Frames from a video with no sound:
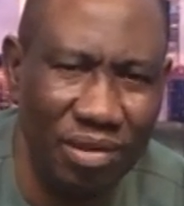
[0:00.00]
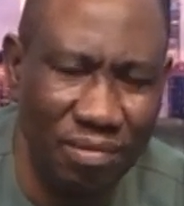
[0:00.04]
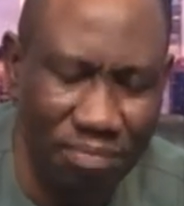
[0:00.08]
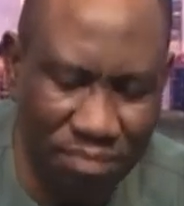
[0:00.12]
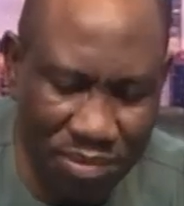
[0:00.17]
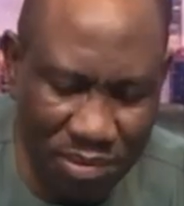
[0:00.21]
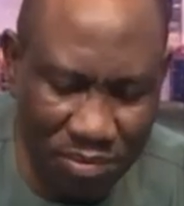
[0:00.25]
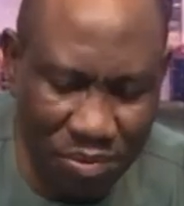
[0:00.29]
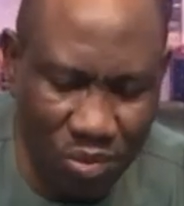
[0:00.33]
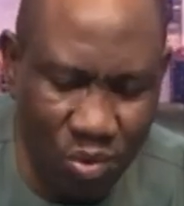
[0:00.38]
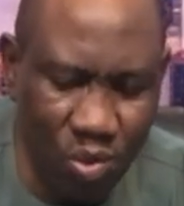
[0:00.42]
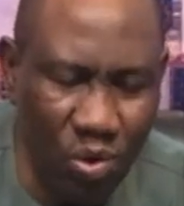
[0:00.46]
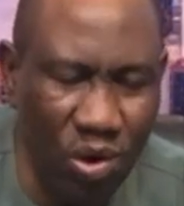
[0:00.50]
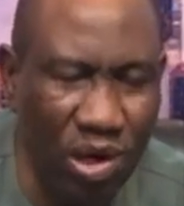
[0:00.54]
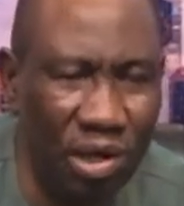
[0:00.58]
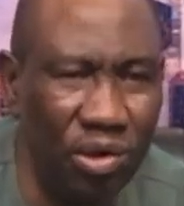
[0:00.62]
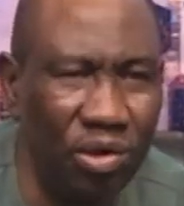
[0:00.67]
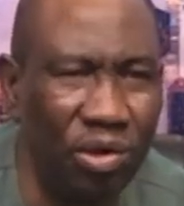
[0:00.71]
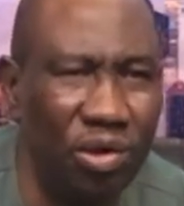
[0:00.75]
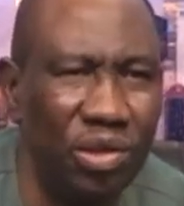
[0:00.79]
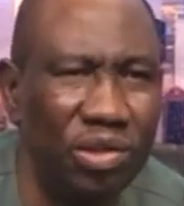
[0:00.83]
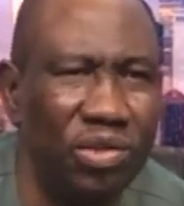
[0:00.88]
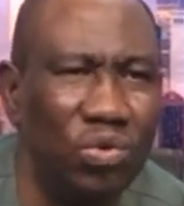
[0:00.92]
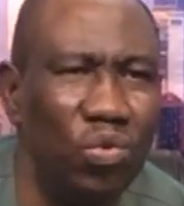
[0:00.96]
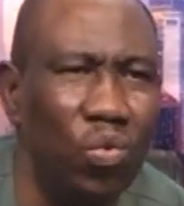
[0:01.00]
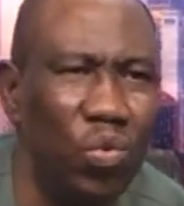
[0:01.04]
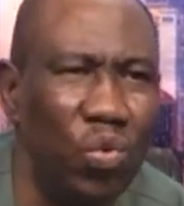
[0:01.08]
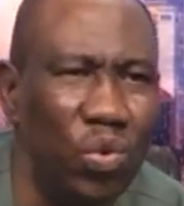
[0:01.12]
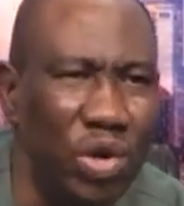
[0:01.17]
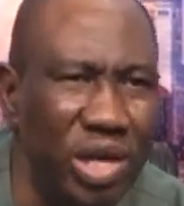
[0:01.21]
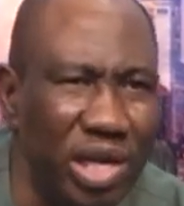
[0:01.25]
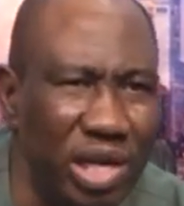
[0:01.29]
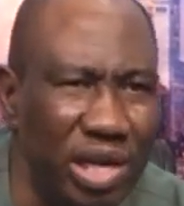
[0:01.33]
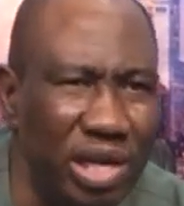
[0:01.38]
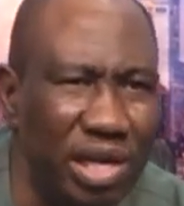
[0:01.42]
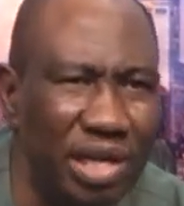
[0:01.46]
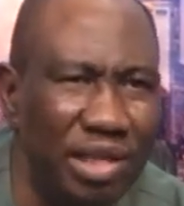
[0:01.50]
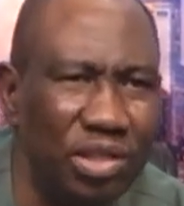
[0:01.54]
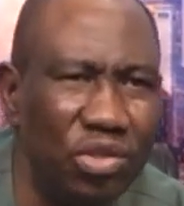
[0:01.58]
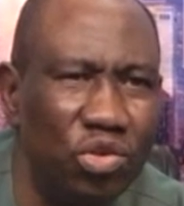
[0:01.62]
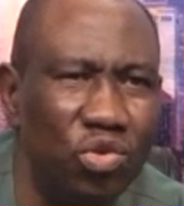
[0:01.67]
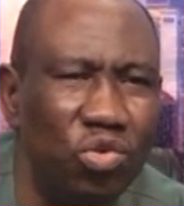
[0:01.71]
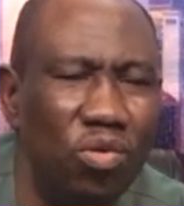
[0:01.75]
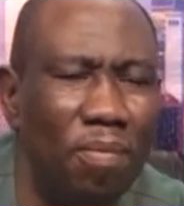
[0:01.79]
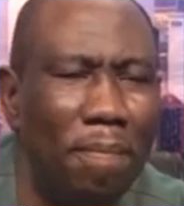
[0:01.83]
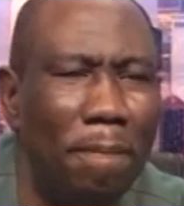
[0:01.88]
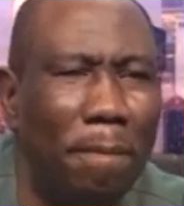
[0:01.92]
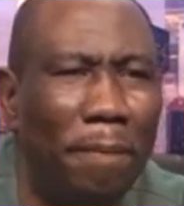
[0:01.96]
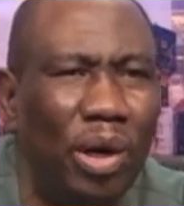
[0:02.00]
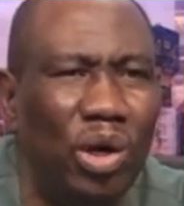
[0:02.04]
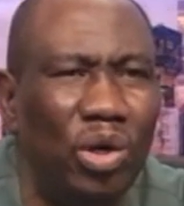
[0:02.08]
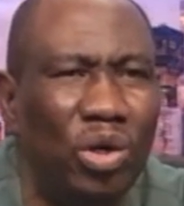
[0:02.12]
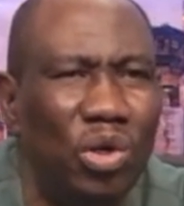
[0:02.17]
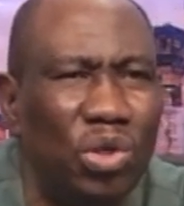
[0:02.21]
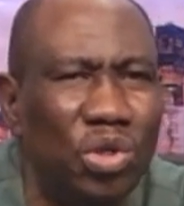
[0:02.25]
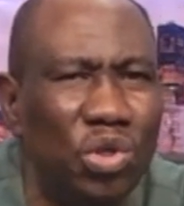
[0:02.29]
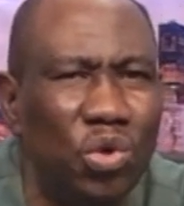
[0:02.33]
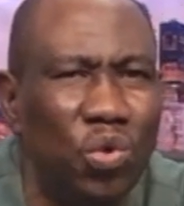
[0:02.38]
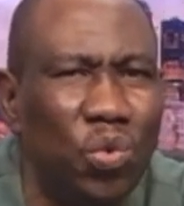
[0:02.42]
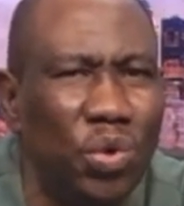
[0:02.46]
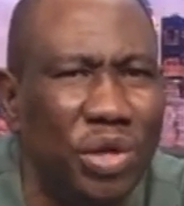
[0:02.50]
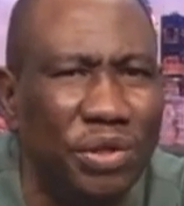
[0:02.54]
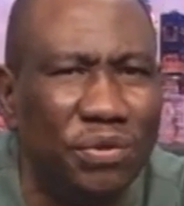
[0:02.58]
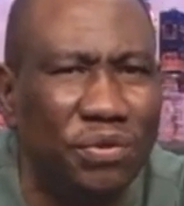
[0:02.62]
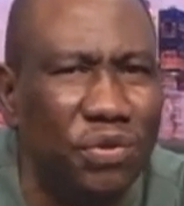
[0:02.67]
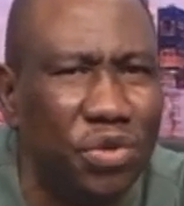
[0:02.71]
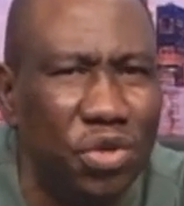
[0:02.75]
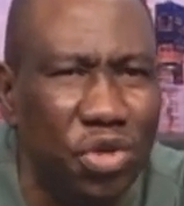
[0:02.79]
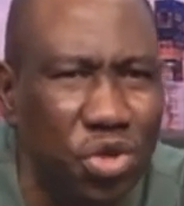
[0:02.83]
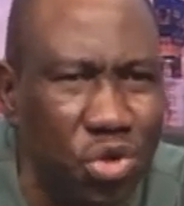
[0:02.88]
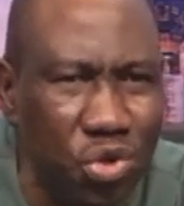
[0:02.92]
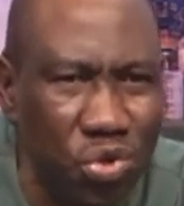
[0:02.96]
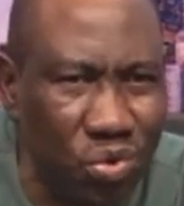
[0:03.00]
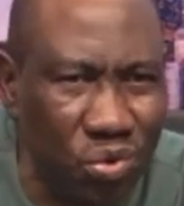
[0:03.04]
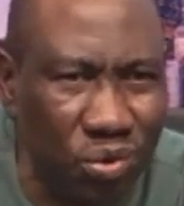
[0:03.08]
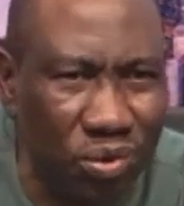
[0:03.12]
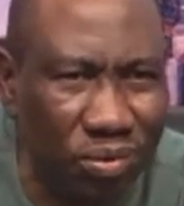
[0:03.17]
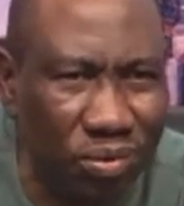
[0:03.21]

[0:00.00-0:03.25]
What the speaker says: People who are not willing to bond with you